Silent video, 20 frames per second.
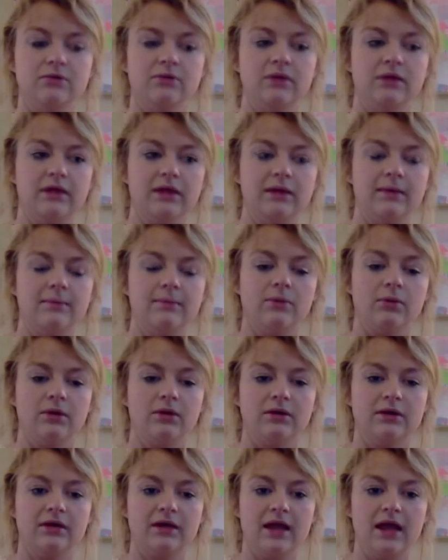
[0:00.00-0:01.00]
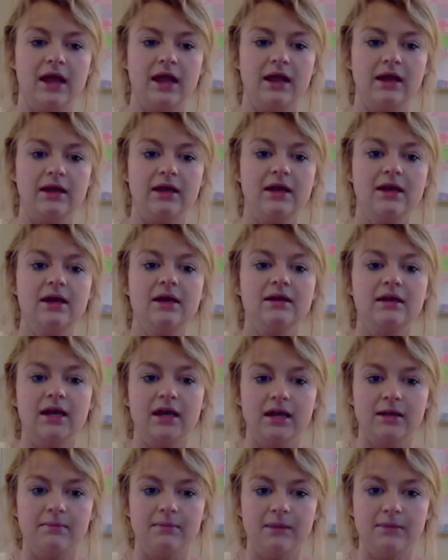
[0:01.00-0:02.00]
really important in
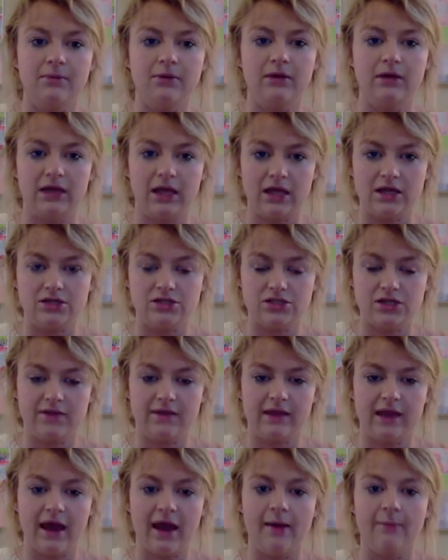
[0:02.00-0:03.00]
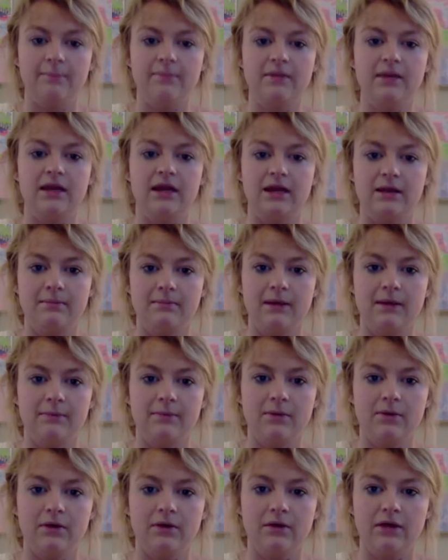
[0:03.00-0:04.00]
getting people engaged in the app, getting
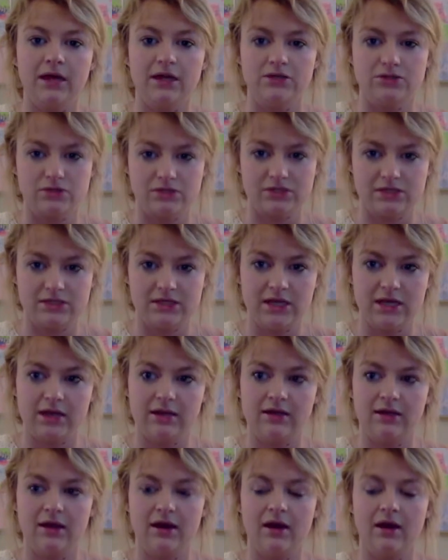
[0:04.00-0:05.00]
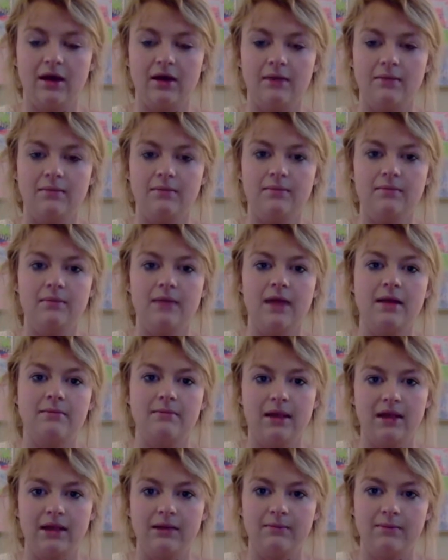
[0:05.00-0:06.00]
people interested, and
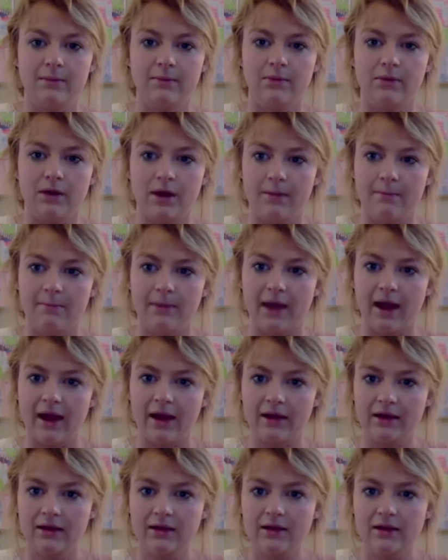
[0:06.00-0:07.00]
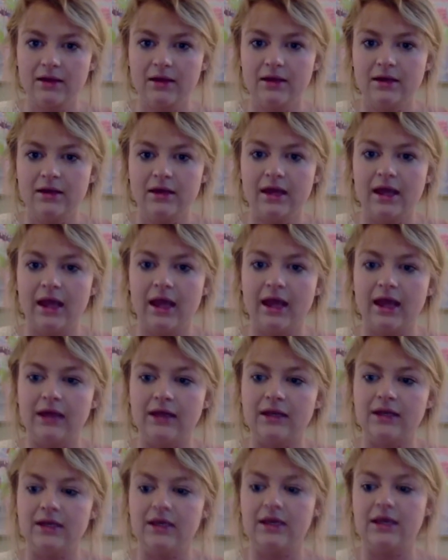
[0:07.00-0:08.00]
making people come back. And
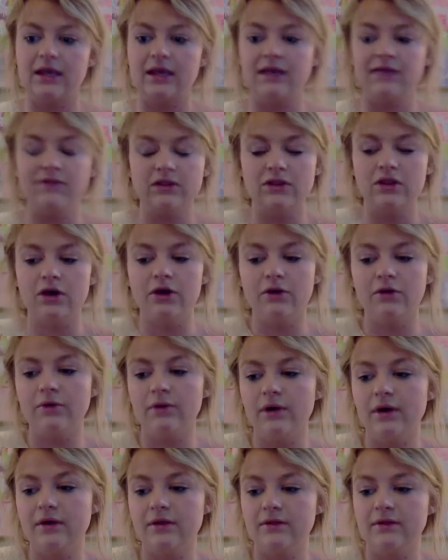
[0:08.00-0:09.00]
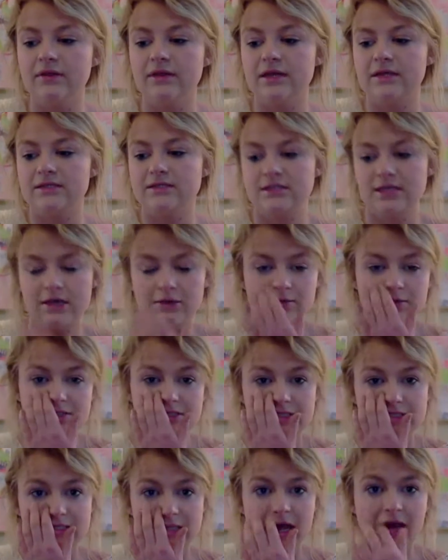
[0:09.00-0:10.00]
even though it was
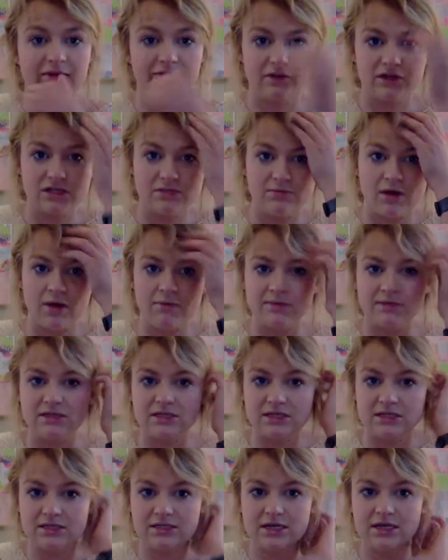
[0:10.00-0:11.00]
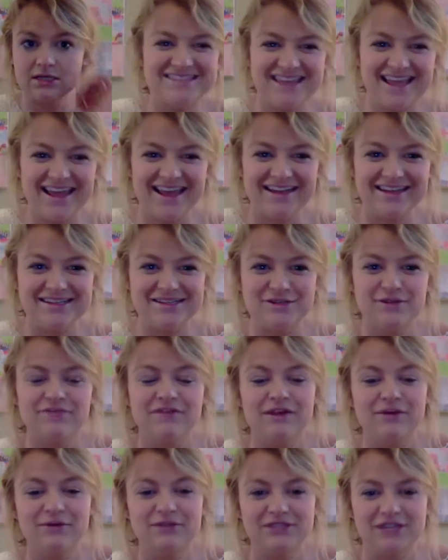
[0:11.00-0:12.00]
designed for small businesses, and
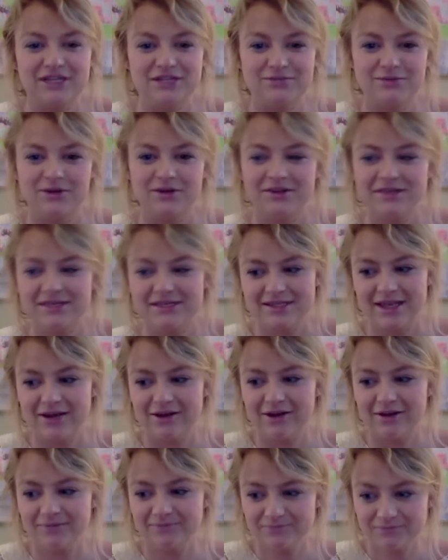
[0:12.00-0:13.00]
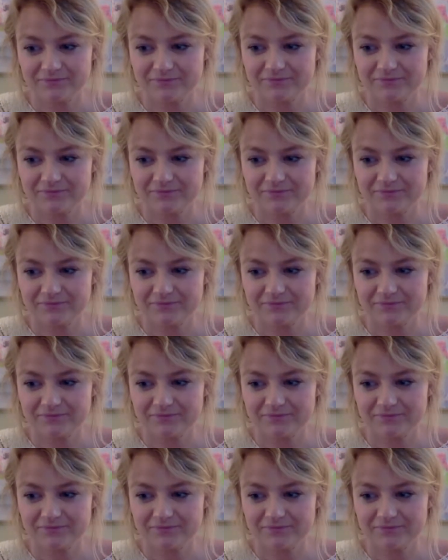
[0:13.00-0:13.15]
Sophia will touch more on this later,